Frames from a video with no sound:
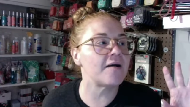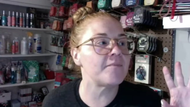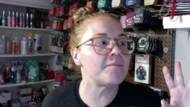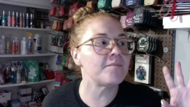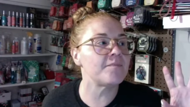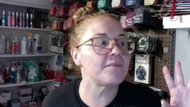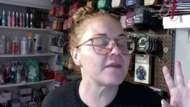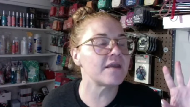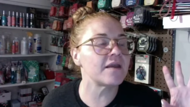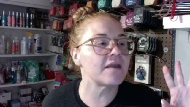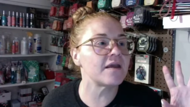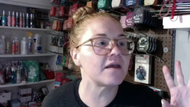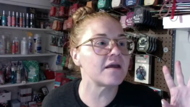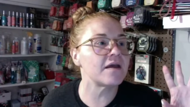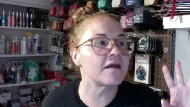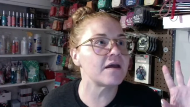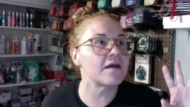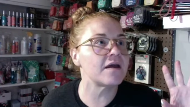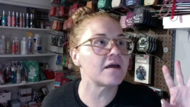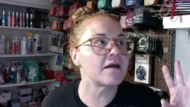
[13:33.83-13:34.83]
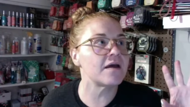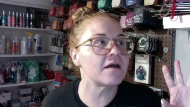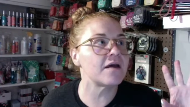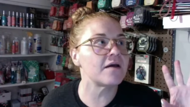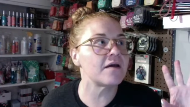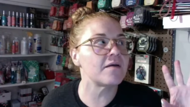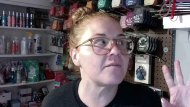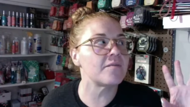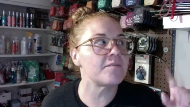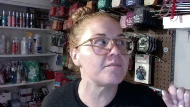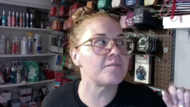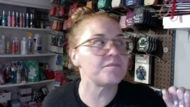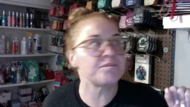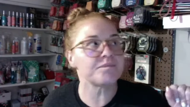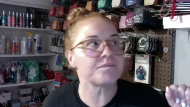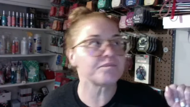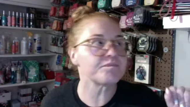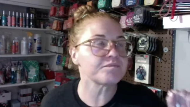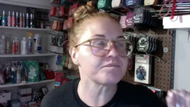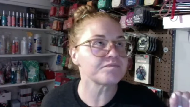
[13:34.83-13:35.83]

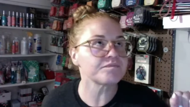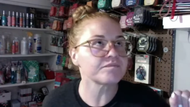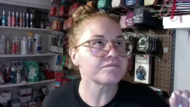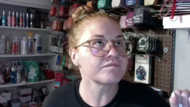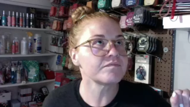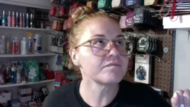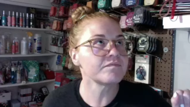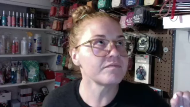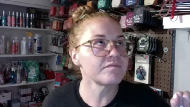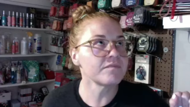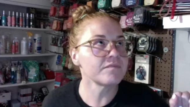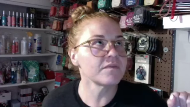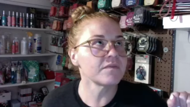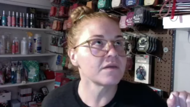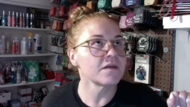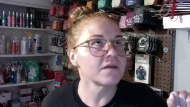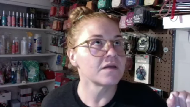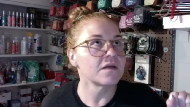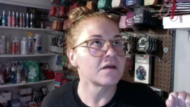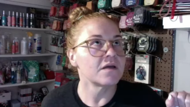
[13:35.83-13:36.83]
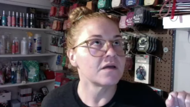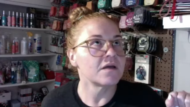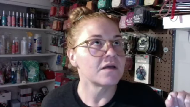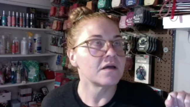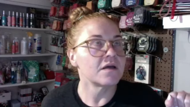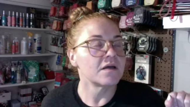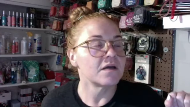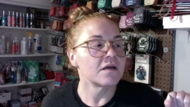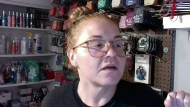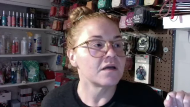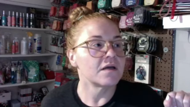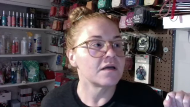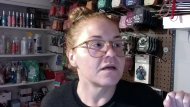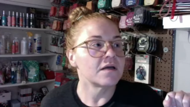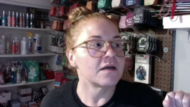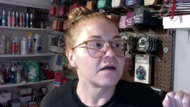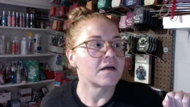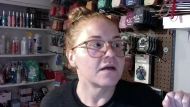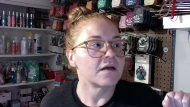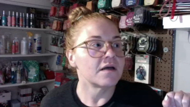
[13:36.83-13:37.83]

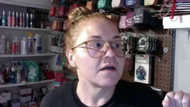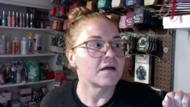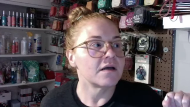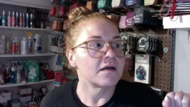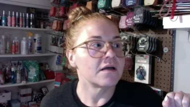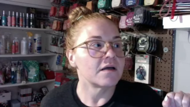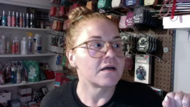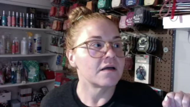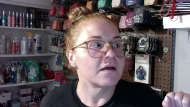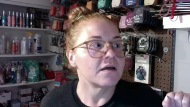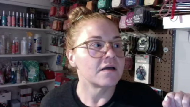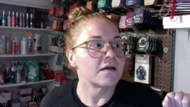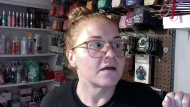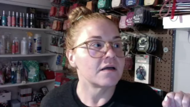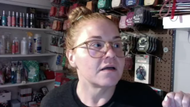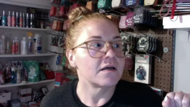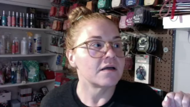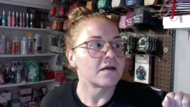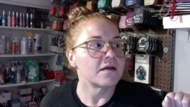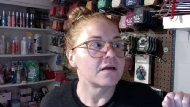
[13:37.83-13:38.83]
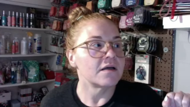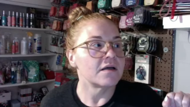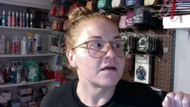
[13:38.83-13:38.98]
No one is speaking in this clip.